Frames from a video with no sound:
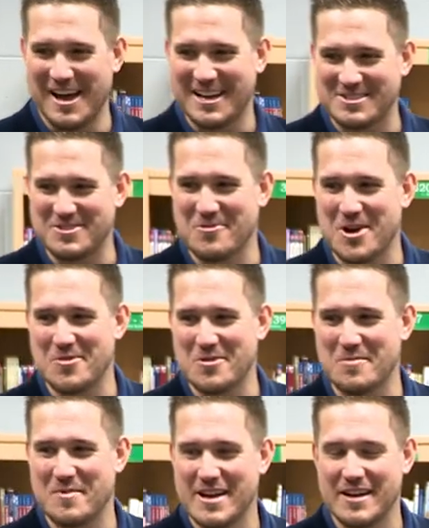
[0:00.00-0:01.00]
as to what it would
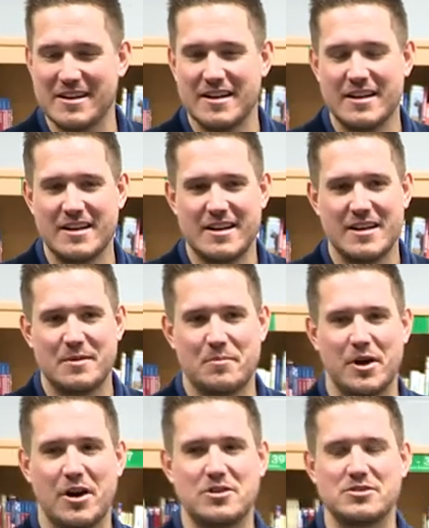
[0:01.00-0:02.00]
have been,
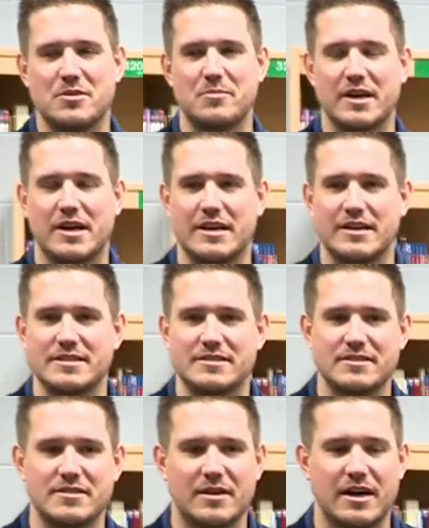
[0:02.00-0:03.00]
but also
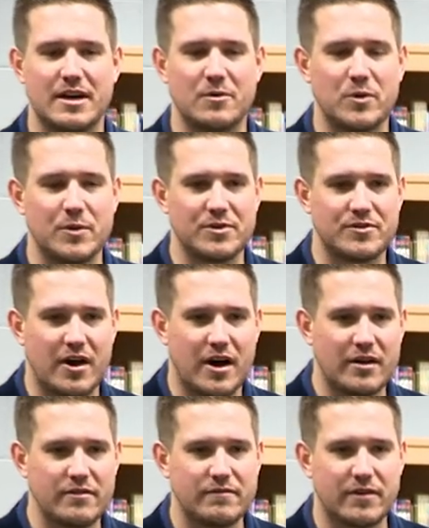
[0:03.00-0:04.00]
because uh, we were
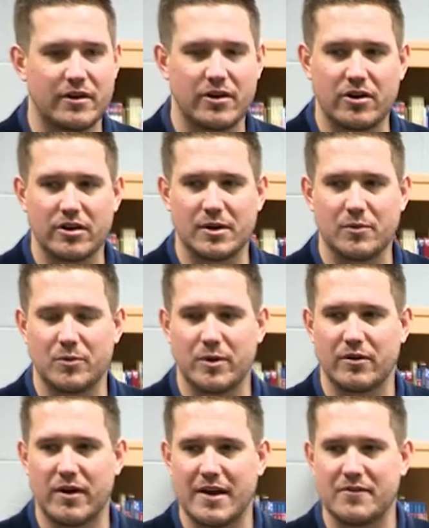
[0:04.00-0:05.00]
taught very early when we
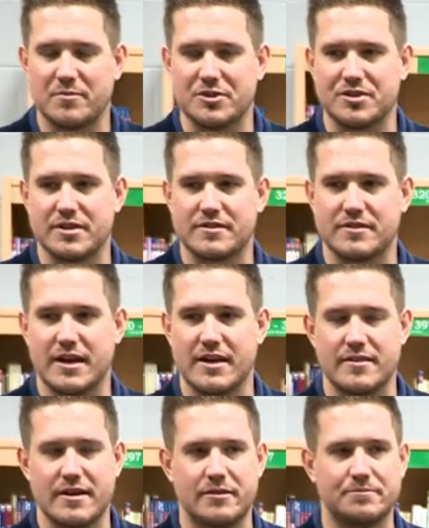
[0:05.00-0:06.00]
arrived at Michigan
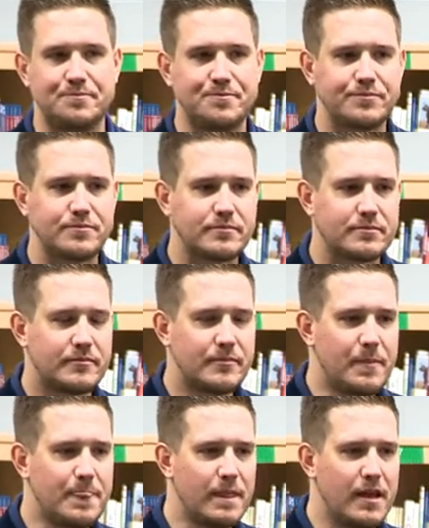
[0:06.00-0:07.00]
State that
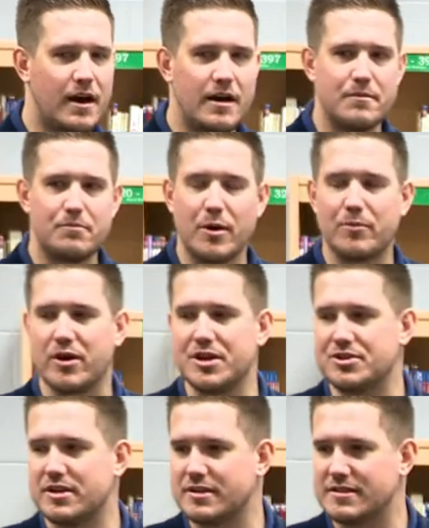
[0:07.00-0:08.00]
uh,
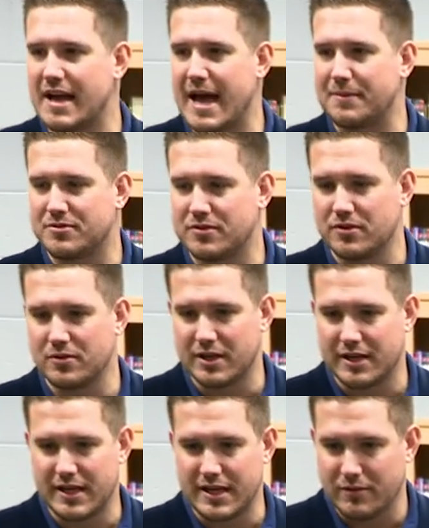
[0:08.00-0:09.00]
preparation is absolutely
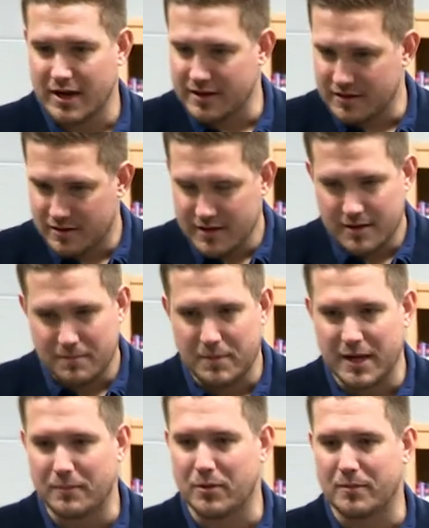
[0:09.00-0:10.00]
key, right?
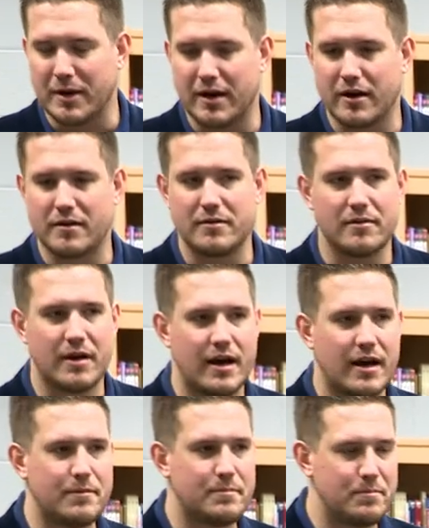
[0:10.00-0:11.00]
Being prepared,
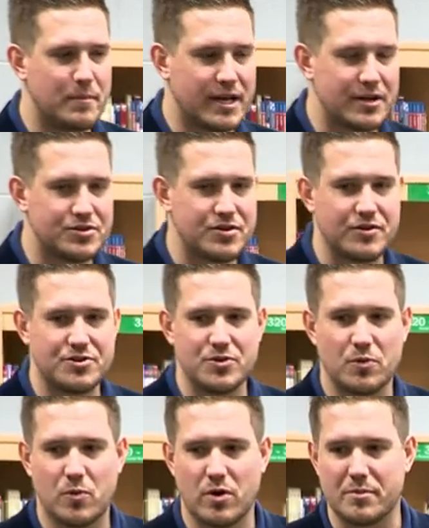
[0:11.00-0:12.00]
uh, making sure that
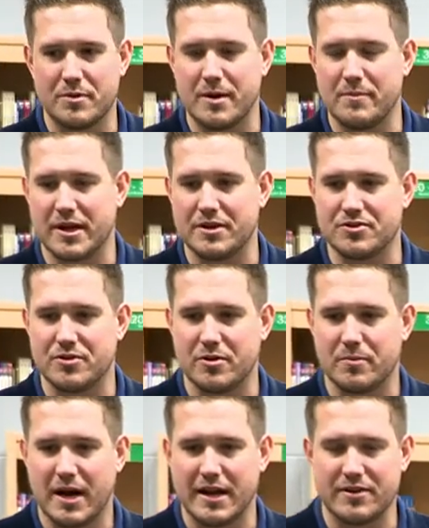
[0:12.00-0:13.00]
you're warmed up, making sure your
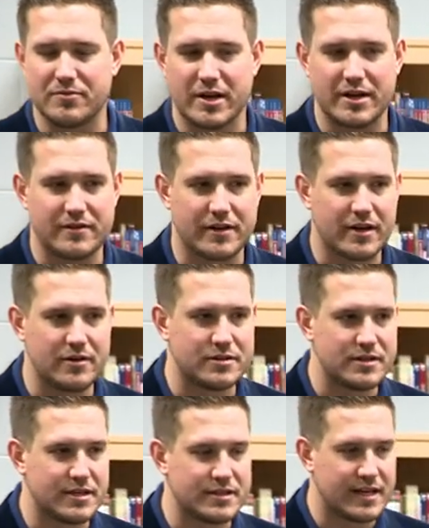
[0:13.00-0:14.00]
body's ready to go
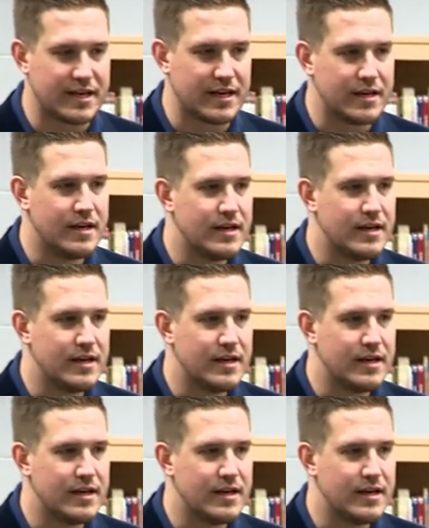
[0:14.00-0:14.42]
is, is key.